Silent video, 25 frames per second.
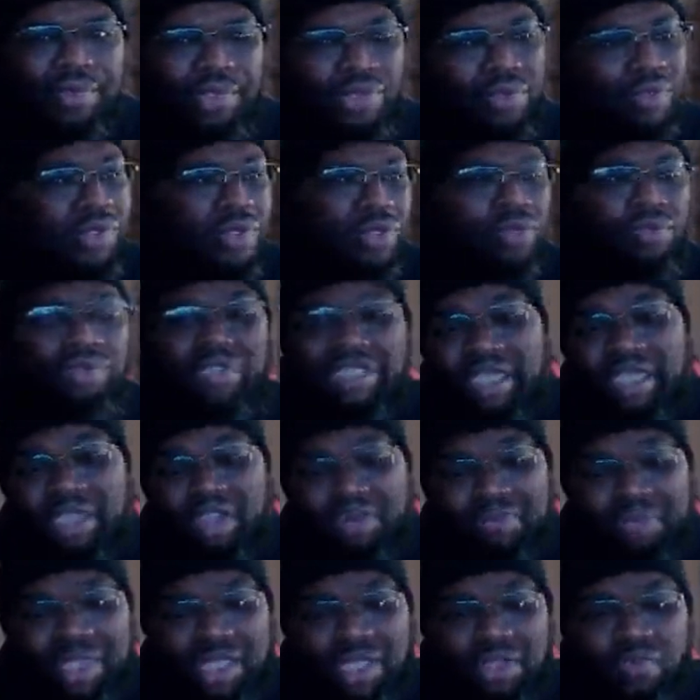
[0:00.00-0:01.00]
You tell
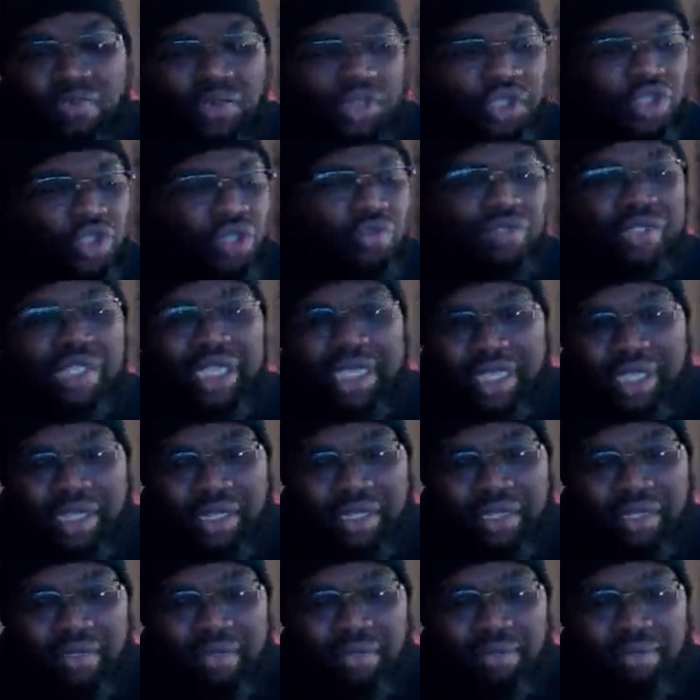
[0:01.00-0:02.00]
me what you think.
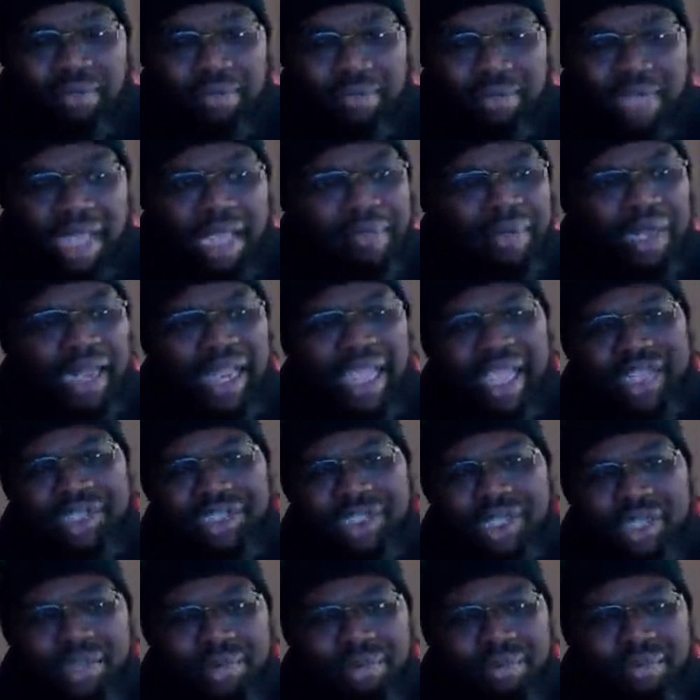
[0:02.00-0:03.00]
Bobby
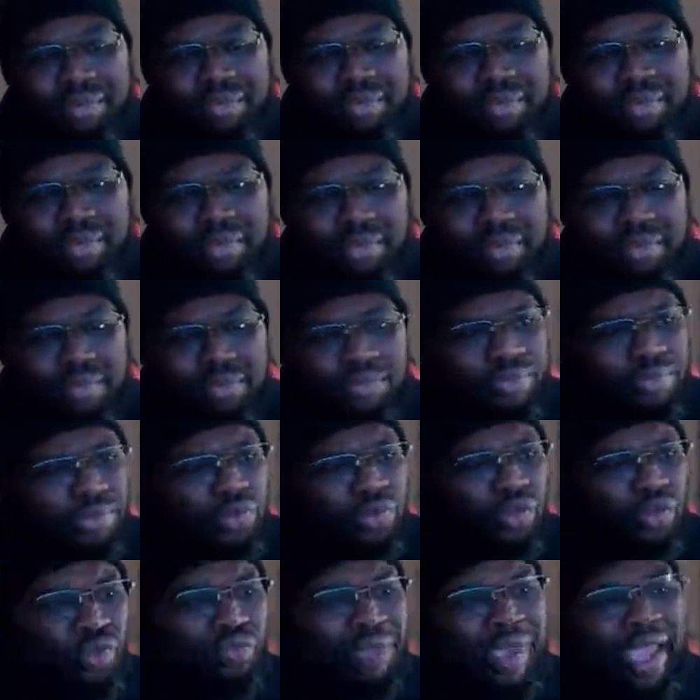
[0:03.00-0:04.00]
Lashley,
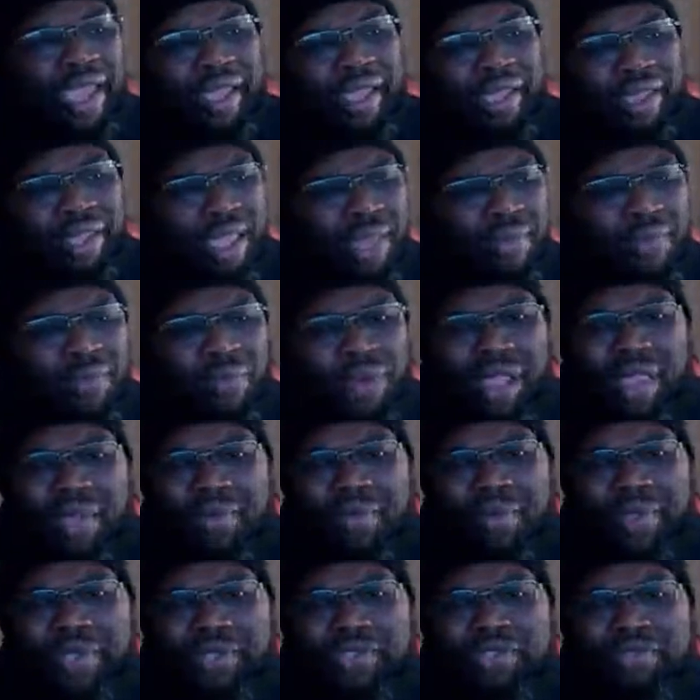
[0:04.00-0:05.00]
Drew Mac at
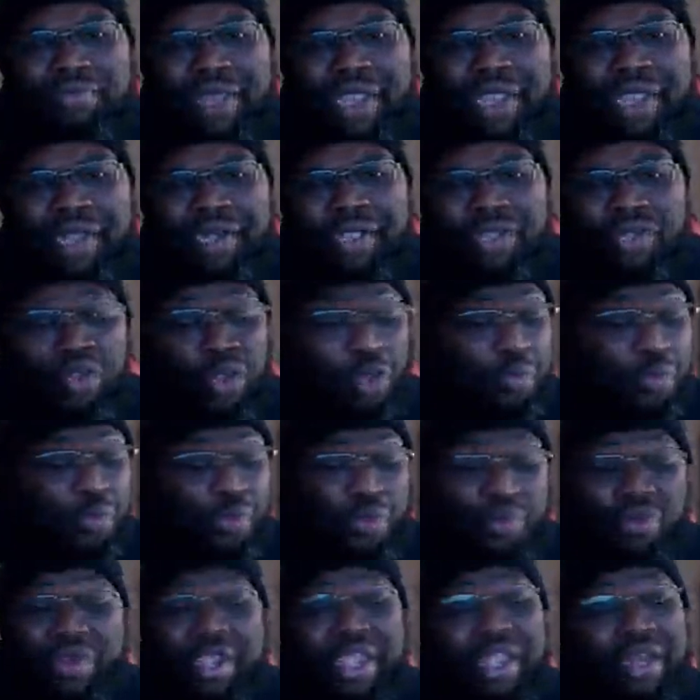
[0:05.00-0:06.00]
WrestleMania, triple
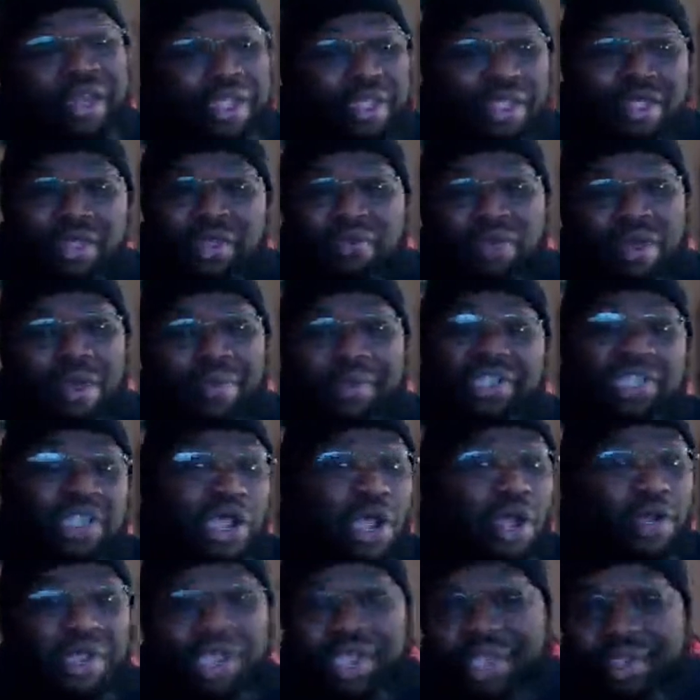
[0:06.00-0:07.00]
threat. What we
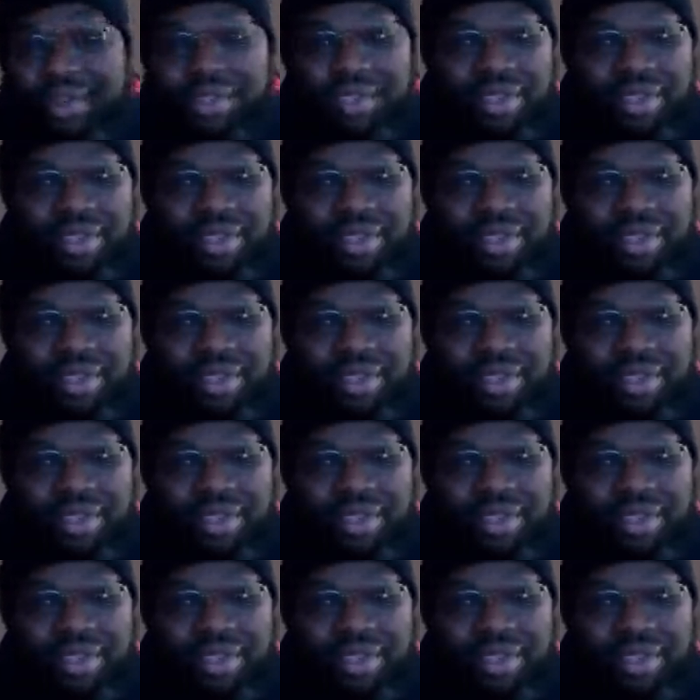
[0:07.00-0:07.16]
talking?